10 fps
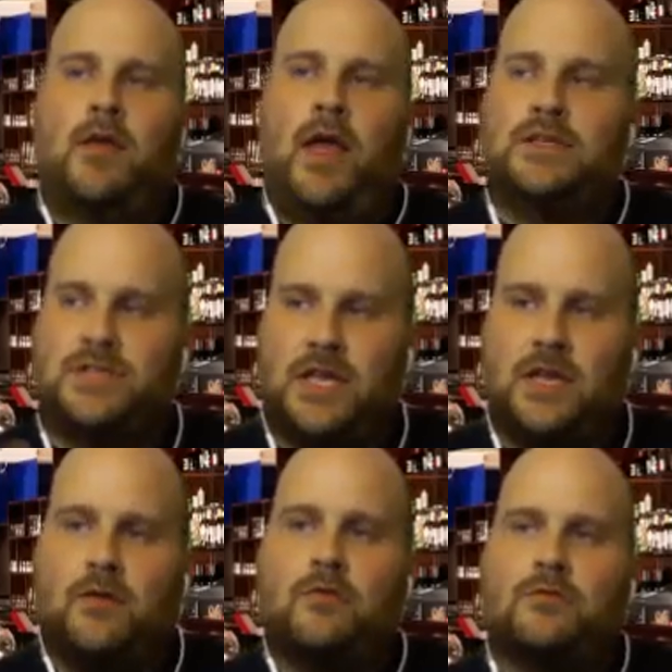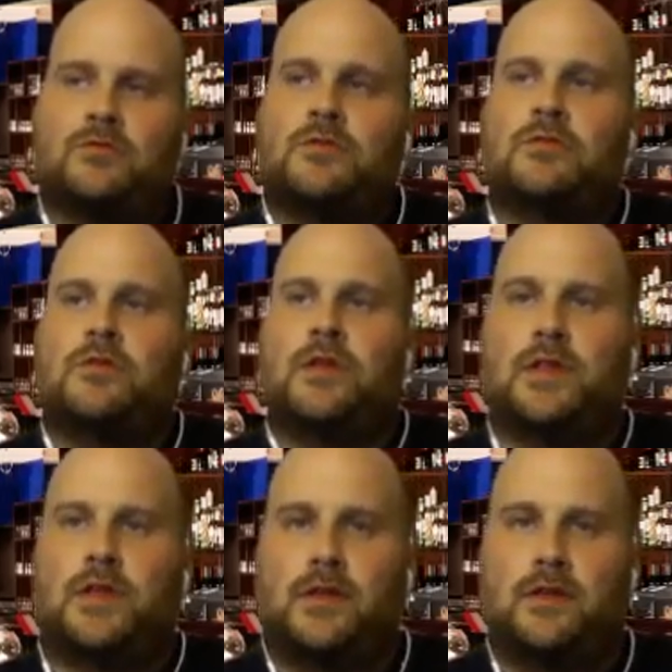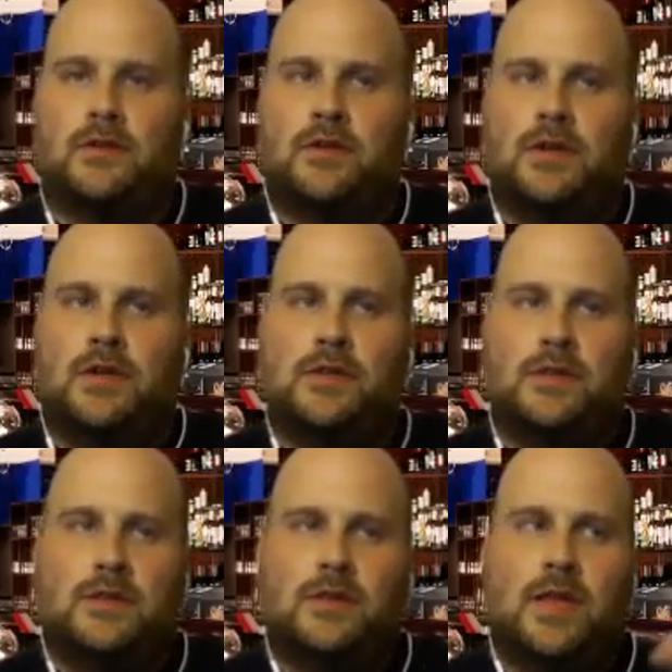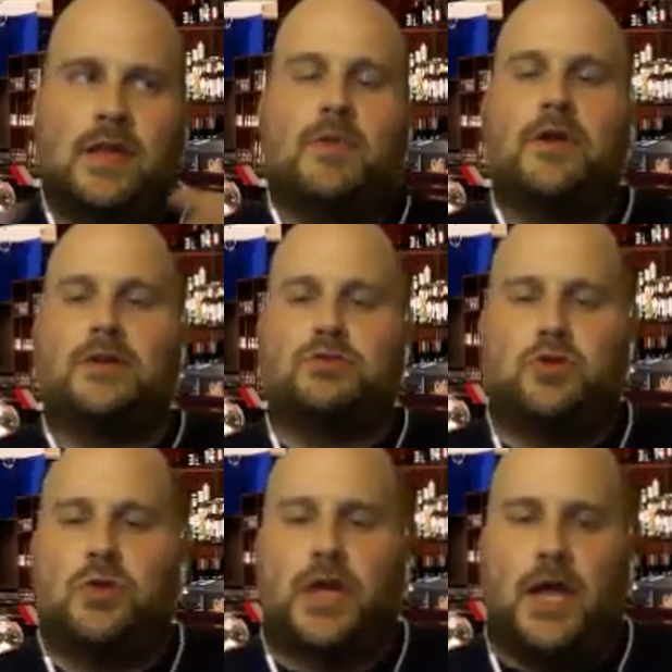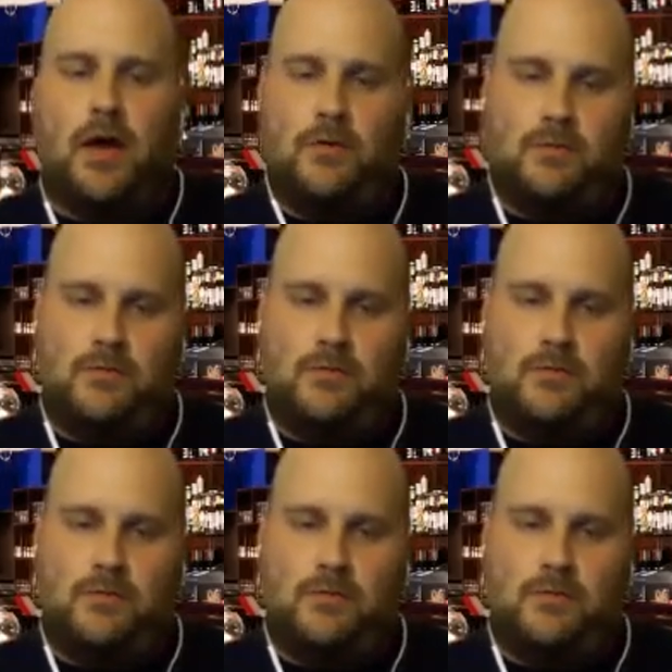as they get older and they get better at tuning out.